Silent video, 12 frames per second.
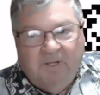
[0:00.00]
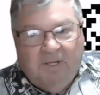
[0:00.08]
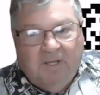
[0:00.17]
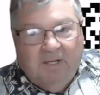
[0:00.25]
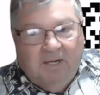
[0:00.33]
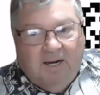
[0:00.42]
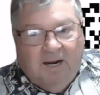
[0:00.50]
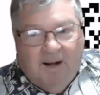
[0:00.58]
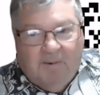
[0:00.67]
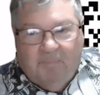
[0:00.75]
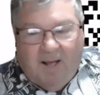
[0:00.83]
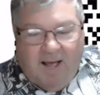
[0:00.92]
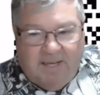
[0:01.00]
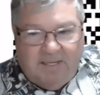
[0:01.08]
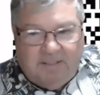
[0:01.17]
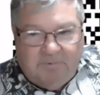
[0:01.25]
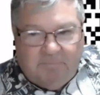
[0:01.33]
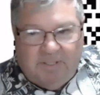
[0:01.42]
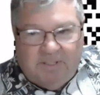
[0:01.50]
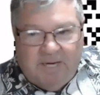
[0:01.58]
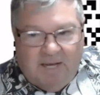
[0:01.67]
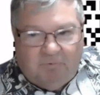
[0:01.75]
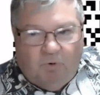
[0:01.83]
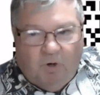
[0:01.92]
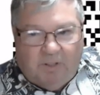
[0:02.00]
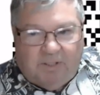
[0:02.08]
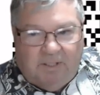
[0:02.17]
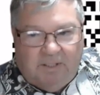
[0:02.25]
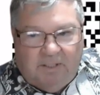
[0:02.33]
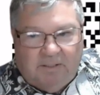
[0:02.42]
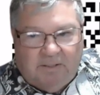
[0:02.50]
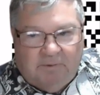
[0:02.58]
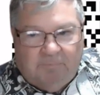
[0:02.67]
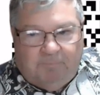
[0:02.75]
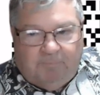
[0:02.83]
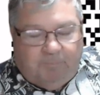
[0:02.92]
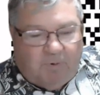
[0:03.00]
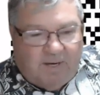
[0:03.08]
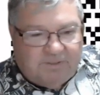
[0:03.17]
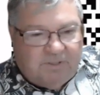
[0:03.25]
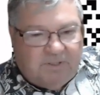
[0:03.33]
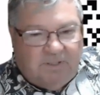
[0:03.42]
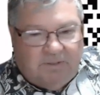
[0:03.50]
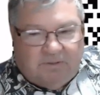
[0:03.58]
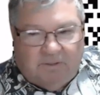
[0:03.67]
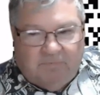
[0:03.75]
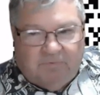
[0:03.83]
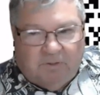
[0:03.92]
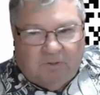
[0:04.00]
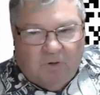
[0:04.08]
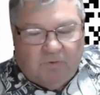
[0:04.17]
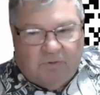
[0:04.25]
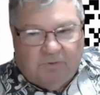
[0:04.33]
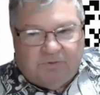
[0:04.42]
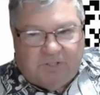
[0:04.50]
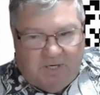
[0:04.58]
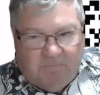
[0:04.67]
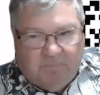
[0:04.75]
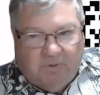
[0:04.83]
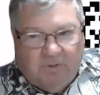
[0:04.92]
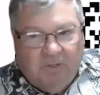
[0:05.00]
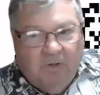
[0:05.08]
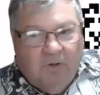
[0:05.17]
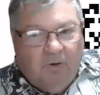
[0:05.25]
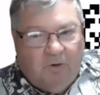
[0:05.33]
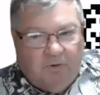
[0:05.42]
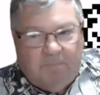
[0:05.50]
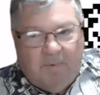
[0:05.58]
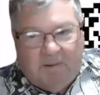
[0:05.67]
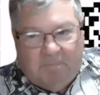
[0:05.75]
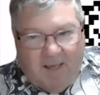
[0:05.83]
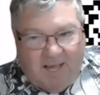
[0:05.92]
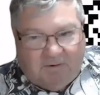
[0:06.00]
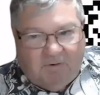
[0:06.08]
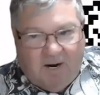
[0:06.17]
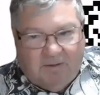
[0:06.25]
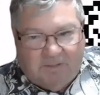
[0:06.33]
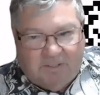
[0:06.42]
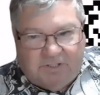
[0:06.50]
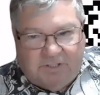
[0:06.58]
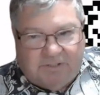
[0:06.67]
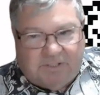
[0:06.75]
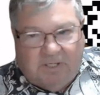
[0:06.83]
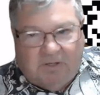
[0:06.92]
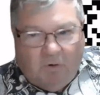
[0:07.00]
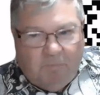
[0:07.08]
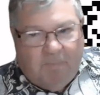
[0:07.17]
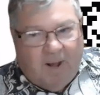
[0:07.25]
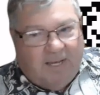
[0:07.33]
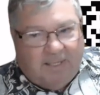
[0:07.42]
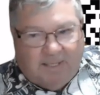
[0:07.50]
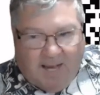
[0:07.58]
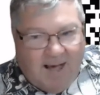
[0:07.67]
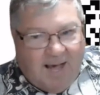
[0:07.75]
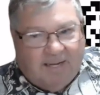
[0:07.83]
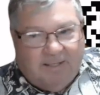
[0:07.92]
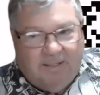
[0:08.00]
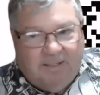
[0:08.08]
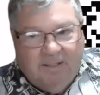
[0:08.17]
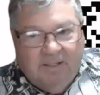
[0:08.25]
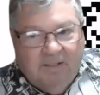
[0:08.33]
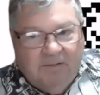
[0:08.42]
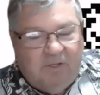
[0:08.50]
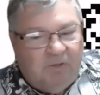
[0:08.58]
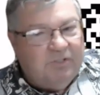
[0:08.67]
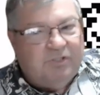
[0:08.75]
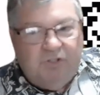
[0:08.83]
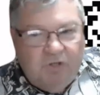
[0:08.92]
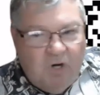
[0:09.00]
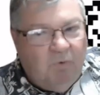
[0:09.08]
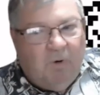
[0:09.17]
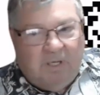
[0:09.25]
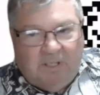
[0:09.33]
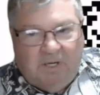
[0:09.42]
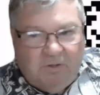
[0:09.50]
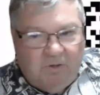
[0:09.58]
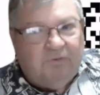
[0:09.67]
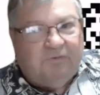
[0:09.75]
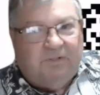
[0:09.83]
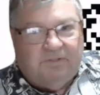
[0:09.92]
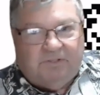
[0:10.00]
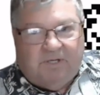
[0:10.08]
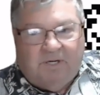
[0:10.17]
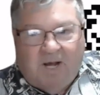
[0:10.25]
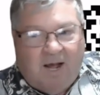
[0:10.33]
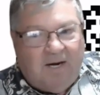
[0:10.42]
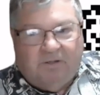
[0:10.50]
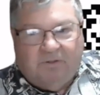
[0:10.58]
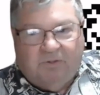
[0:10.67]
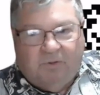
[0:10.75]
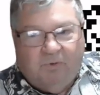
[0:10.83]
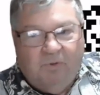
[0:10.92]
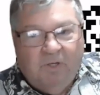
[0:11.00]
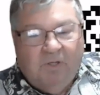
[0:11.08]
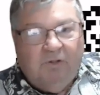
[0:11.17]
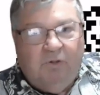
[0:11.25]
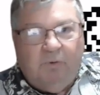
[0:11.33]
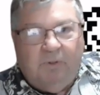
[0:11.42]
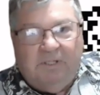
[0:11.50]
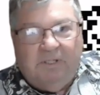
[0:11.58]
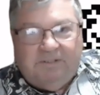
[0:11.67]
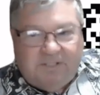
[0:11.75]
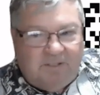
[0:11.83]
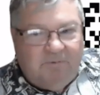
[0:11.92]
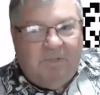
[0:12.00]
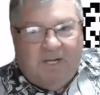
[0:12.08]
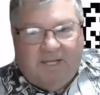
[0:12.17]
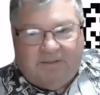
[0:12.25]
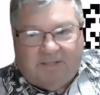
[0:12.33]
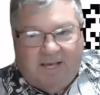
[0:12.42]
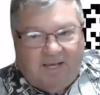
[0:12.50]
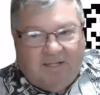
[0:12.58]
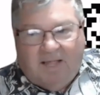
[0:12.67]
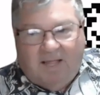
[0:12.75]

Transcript: I had been networking, and the president of the local chamber heard my background, and she said, "Oh my God, there is no one on earth that's going to hire you. You would intimidate the hell out of